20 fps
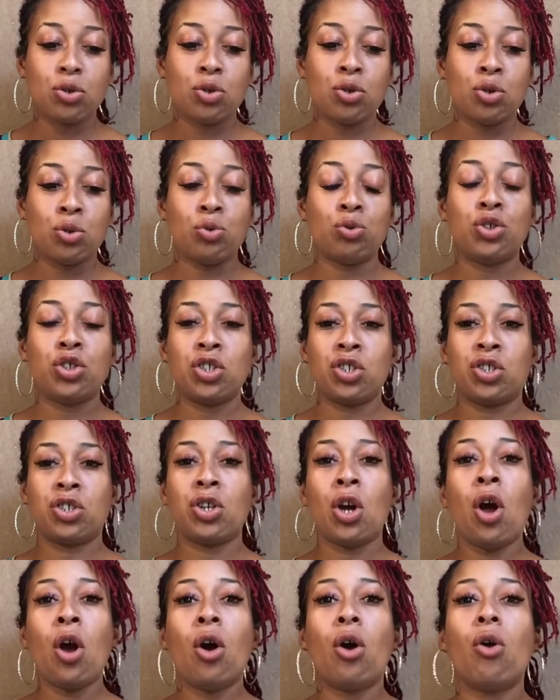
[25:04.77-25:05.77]
to
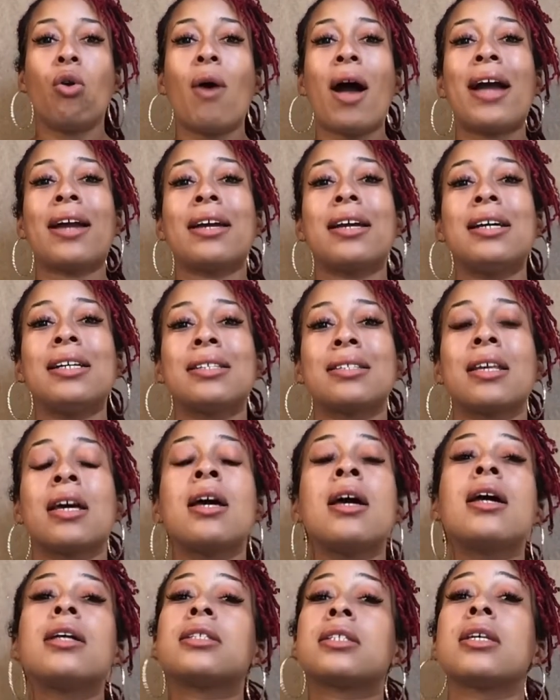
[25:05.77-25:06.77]
show, I guess
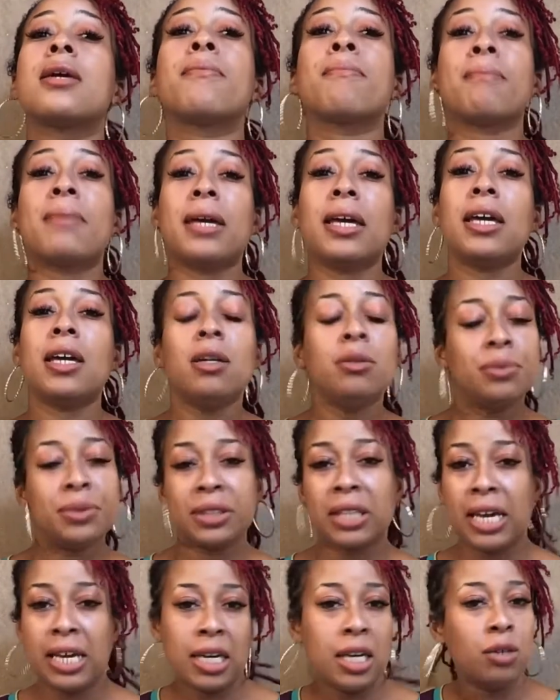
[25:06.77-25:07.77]
to me it
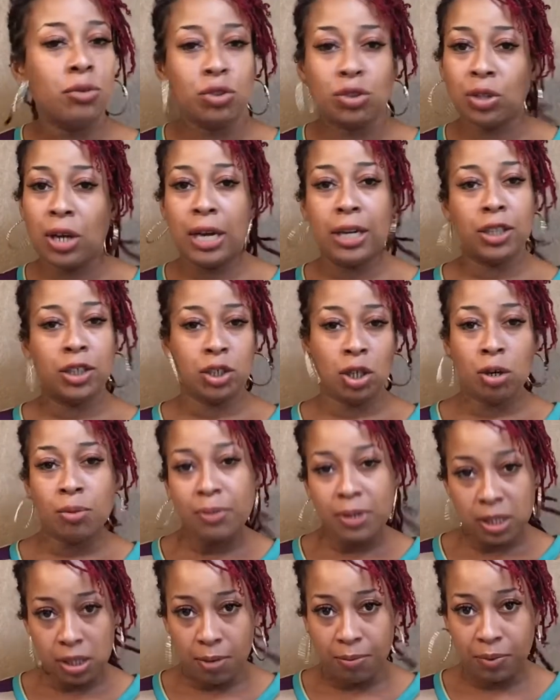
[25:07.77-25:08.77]
was like he was trying to show
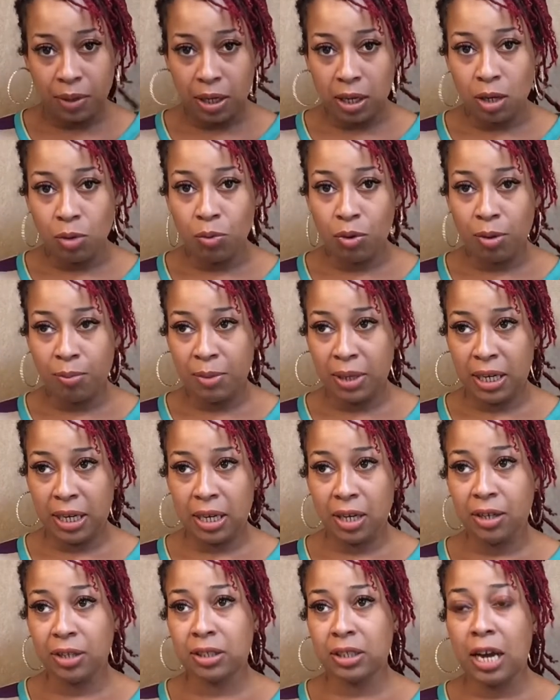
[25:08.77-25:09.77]
me something. He wanted me to
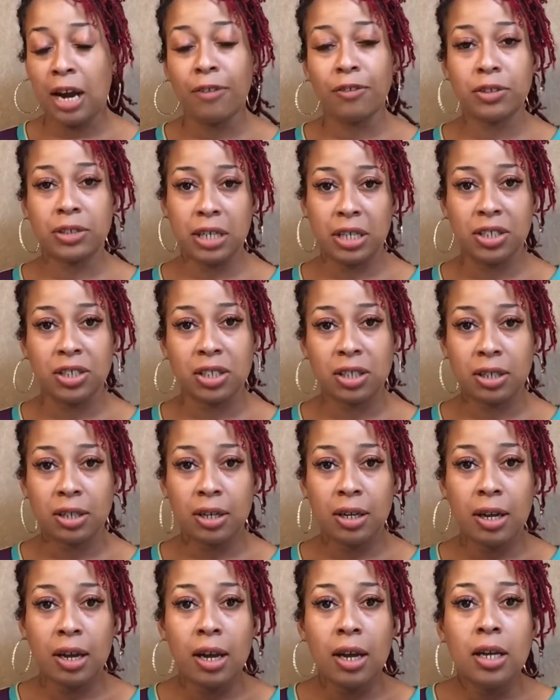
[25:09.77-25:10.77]
hear his conversation.
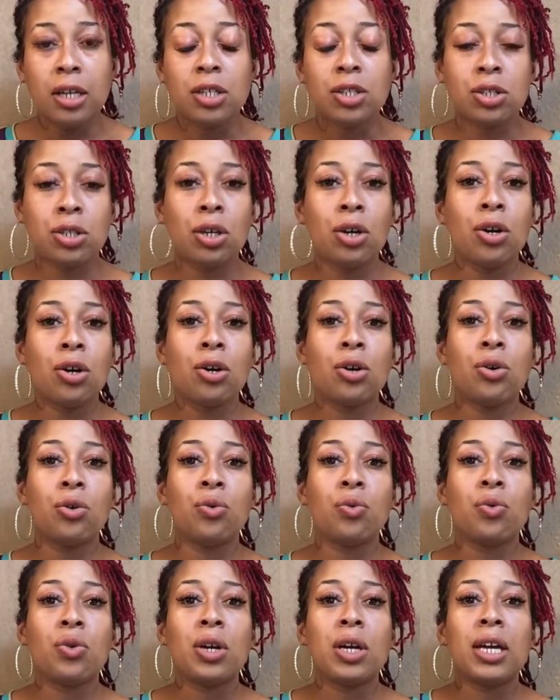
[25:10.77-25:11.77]

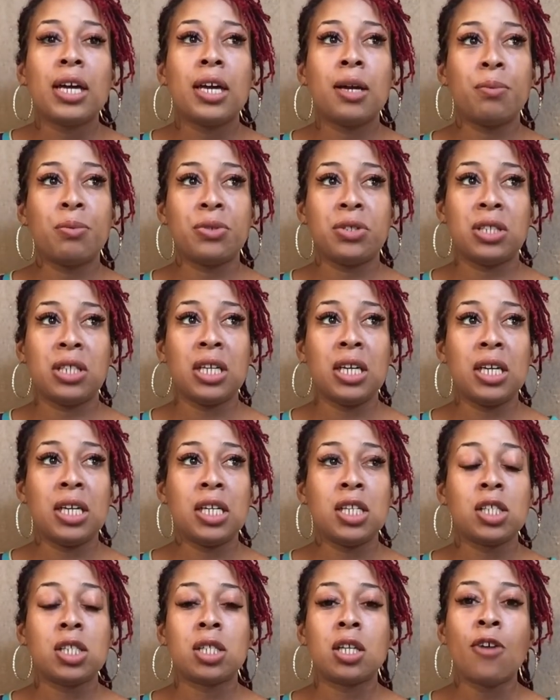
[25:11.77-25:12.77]
So he
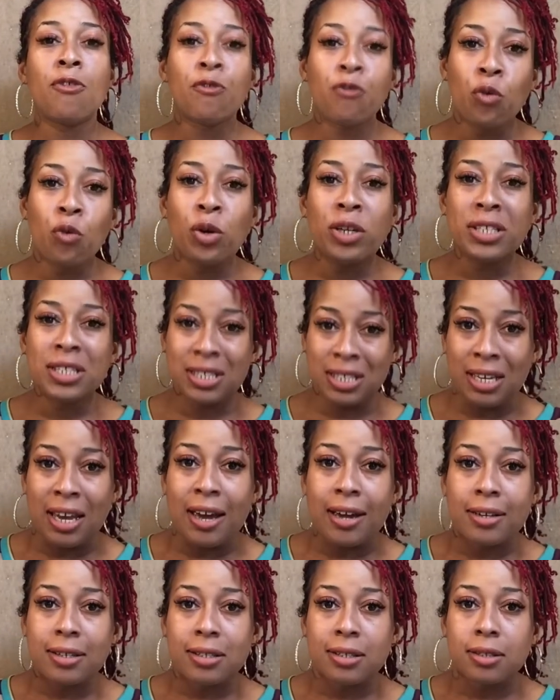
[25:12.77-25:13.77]
proceeds to voice
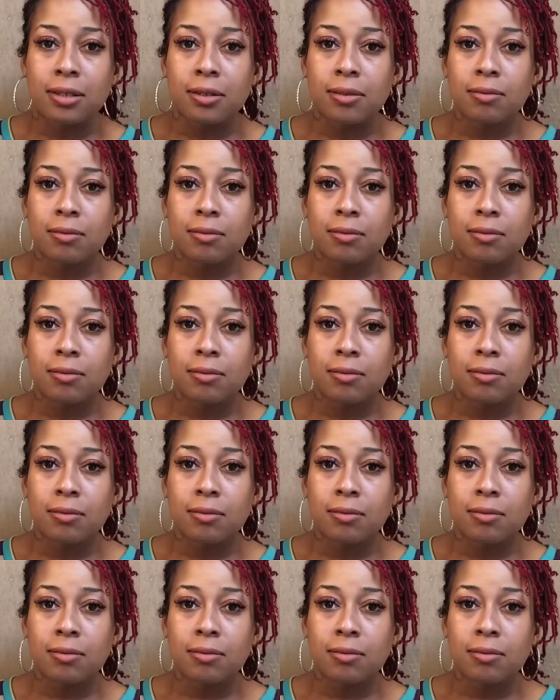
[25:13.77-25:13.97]
text